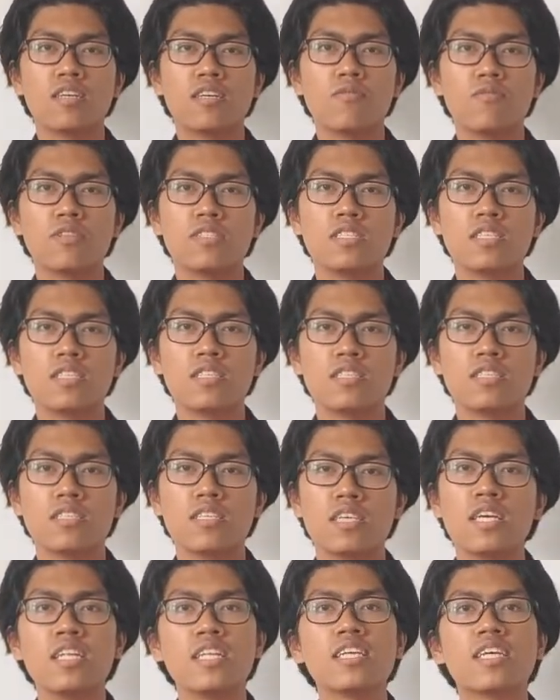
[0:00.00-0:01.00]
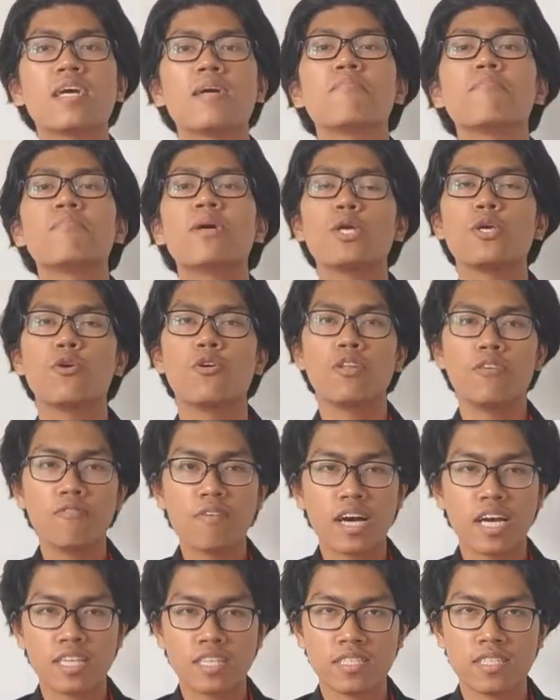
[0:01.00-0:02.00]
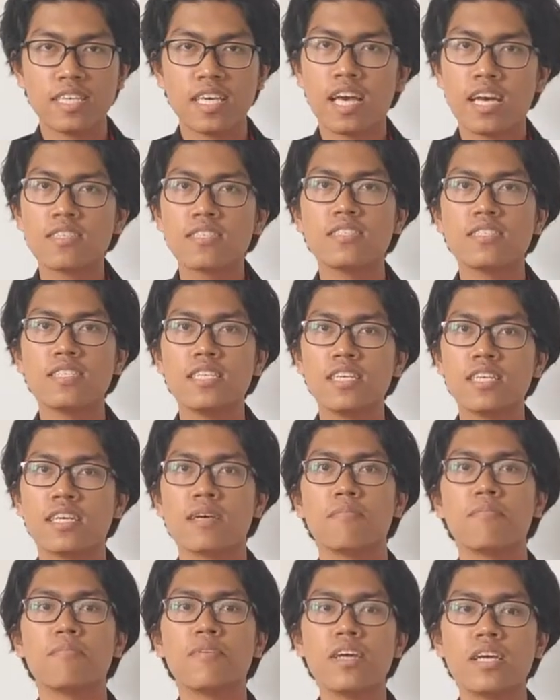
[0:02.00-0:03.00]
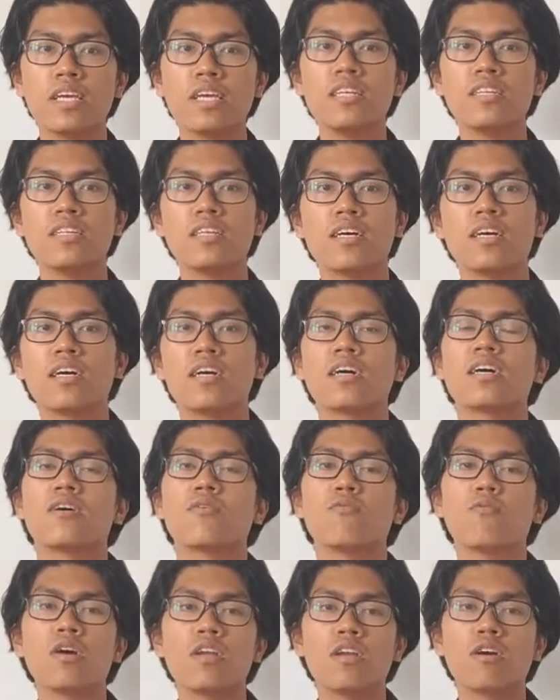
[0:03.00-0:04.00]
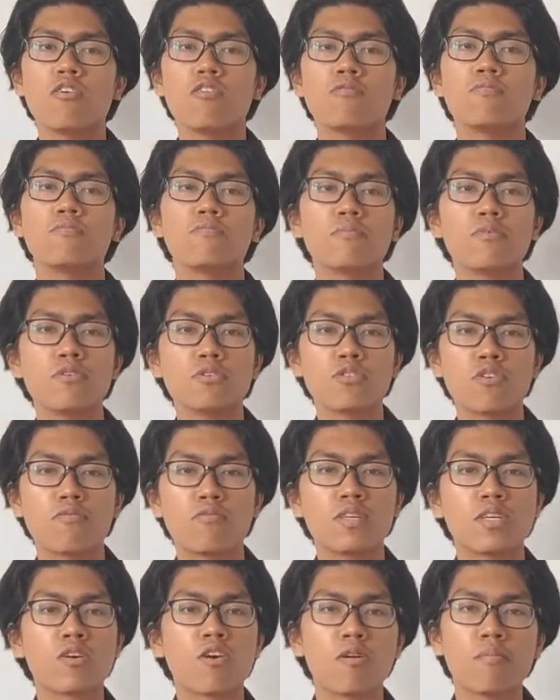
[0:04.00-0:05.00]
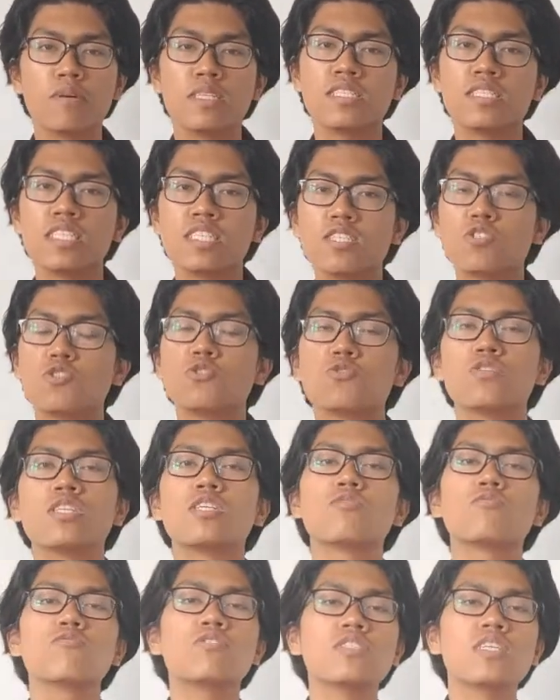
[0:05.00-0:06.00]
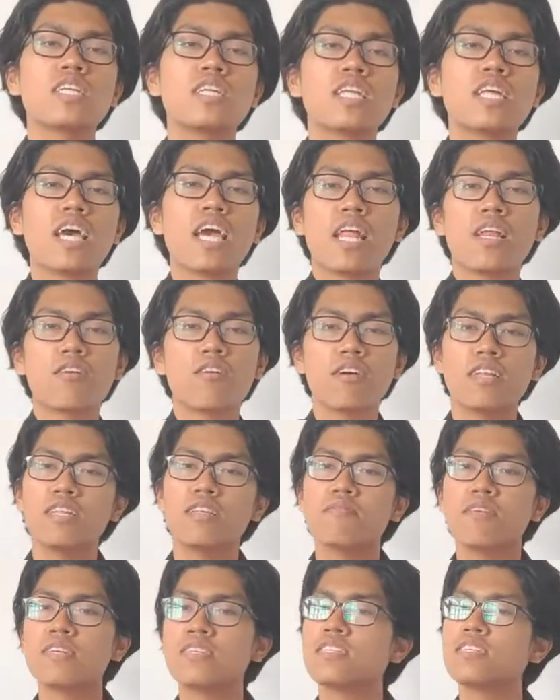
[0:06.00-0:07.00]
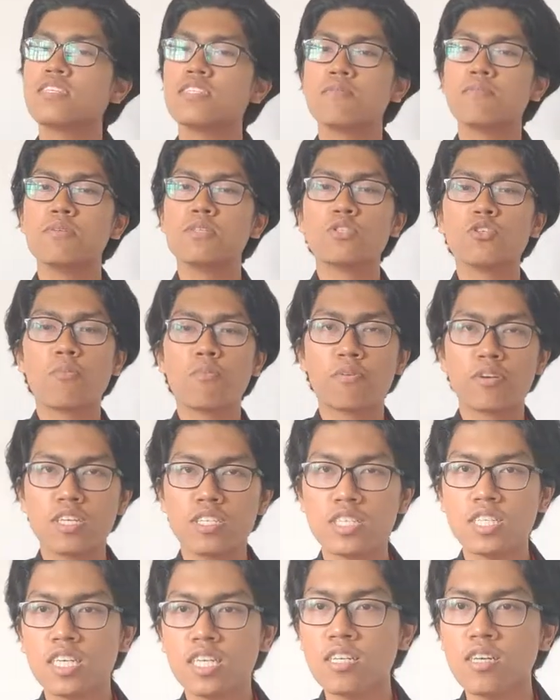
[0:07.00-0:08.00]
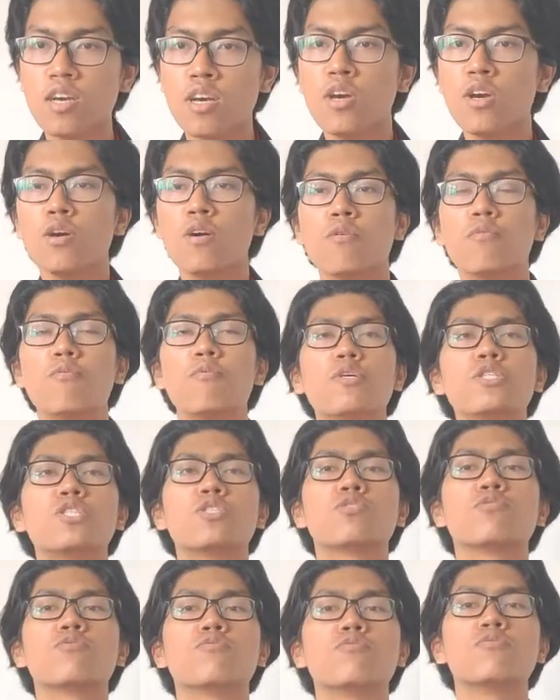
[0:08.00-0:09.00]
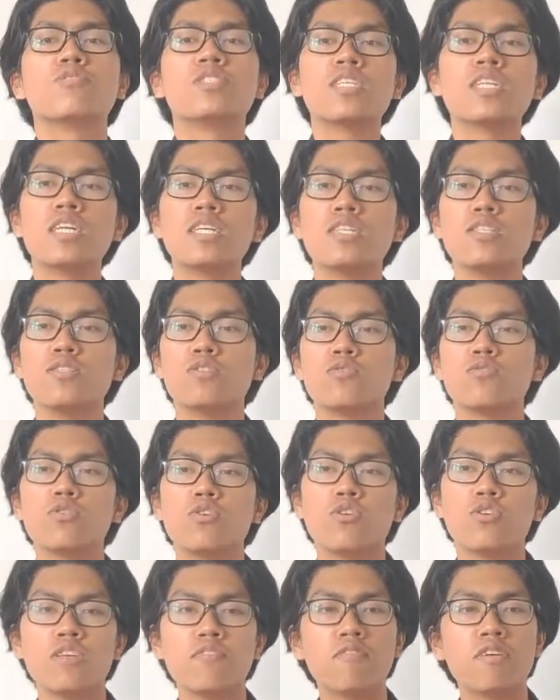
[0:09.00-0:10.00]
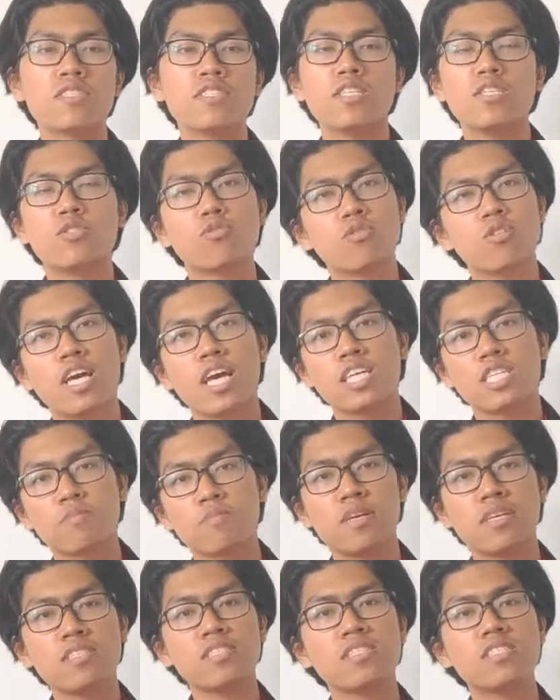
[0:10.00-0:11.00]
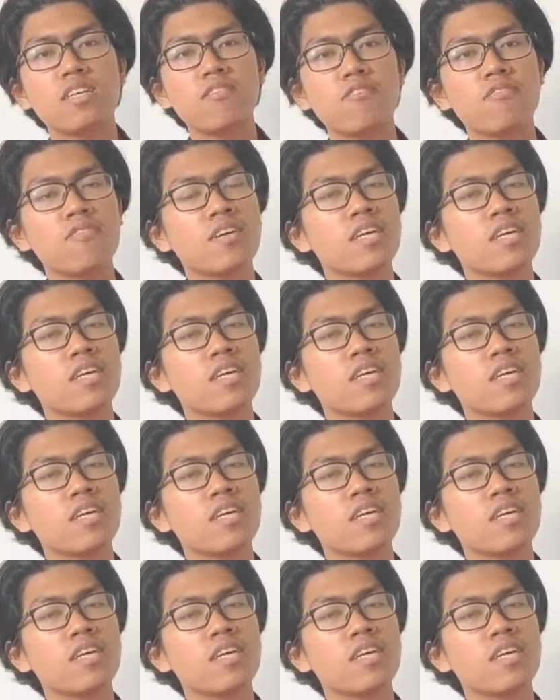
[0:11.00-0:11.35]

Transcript: which is it can break your device. Yes, it can break it. One of most of the common threats to the rooted Android device is misoperation, which could turn to your device into the expensive,